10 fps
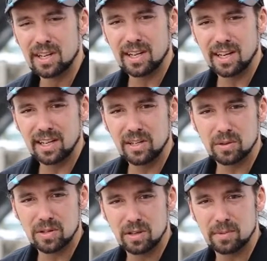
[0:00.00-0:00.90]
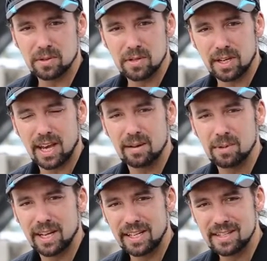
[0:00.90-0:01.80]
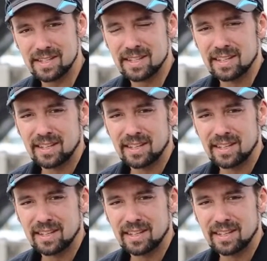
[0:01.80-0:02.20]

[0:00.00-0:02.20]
terminals, your cable ends,